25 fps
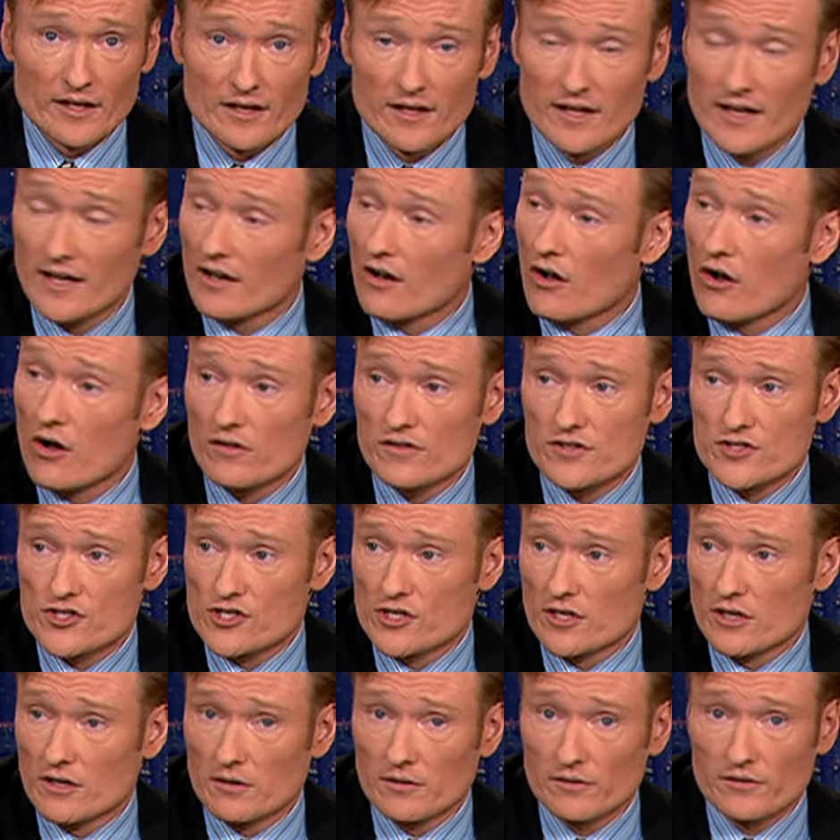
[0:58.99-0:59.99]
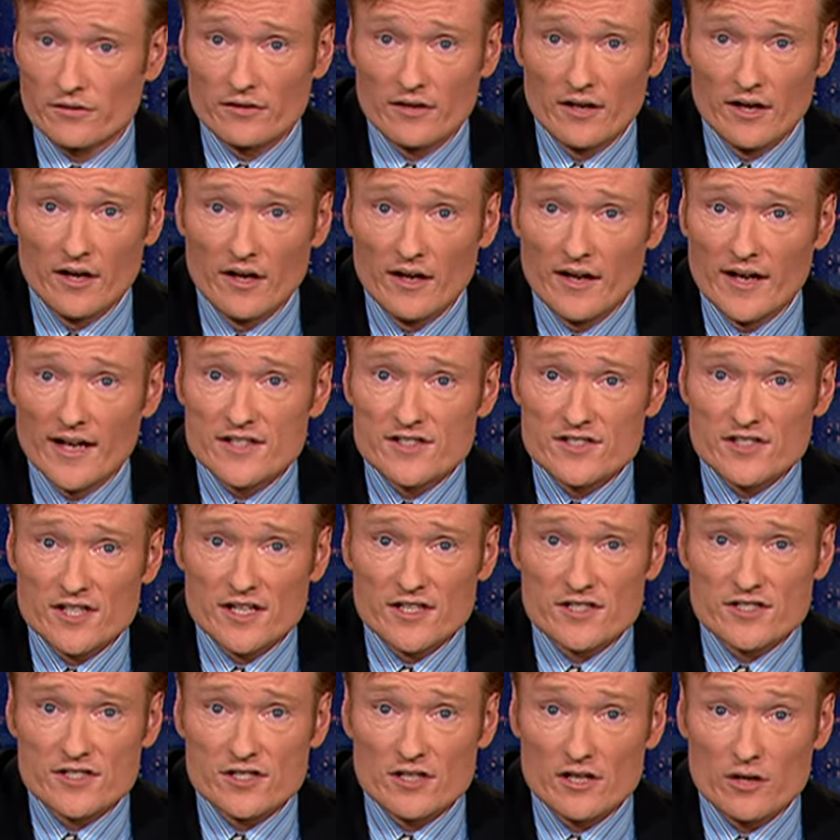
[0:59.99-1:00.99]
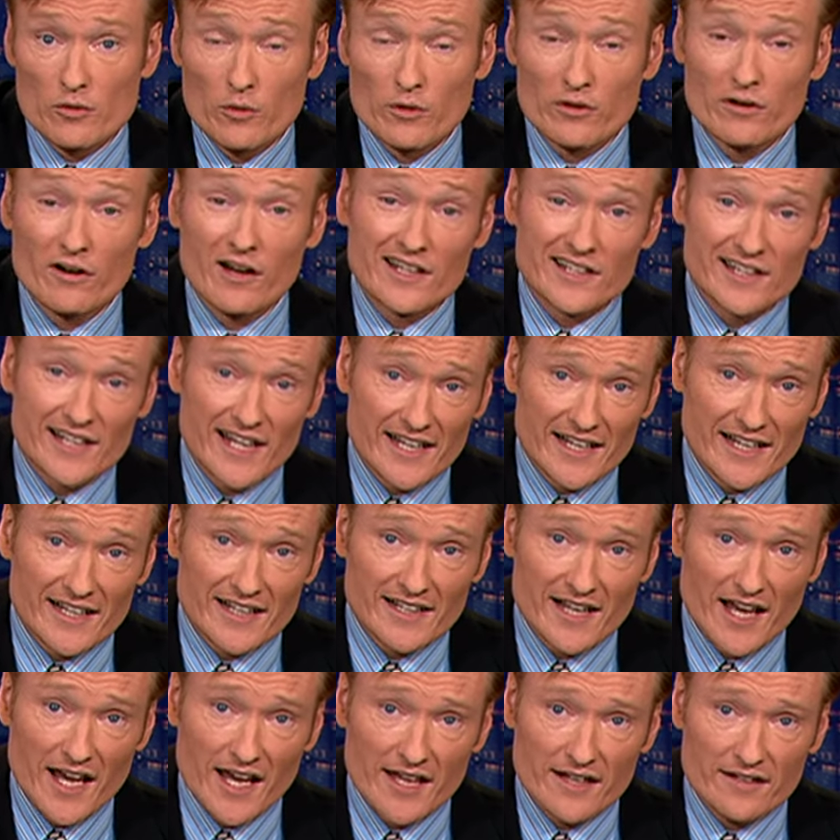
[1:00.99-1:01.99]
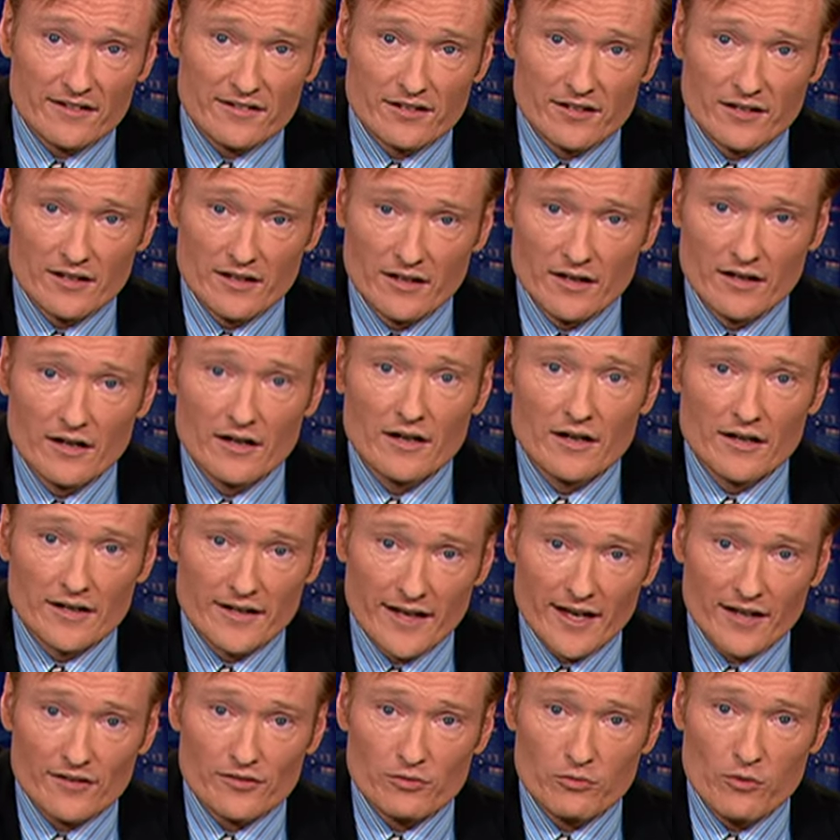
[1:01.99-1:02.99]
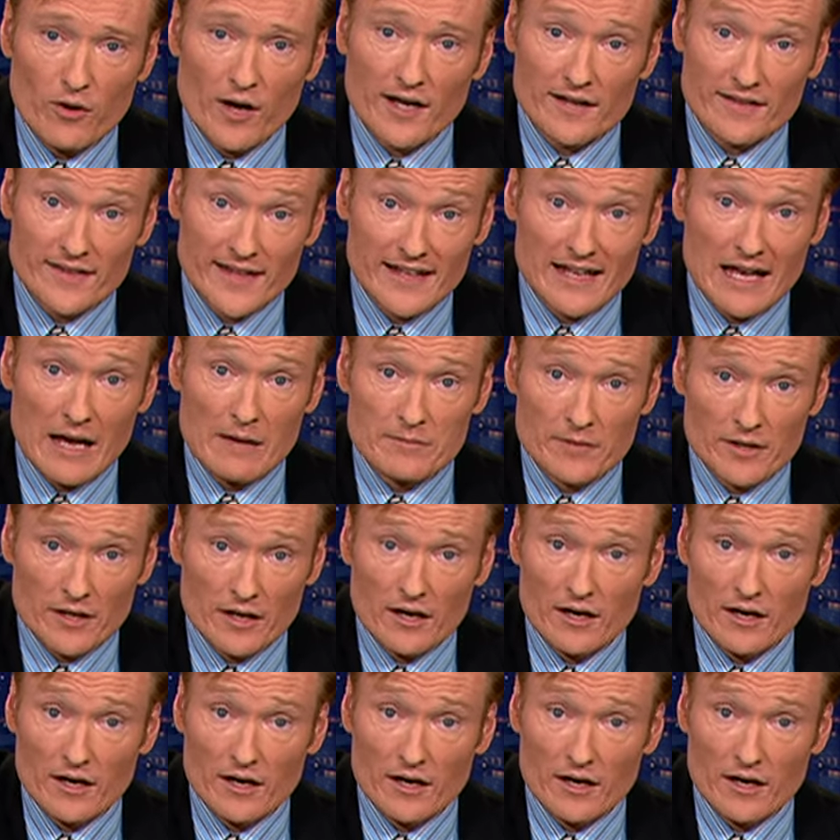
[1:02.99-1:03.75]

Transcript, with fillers: yeah, all the shows. And since uh, we're on late at night, guess what? They come to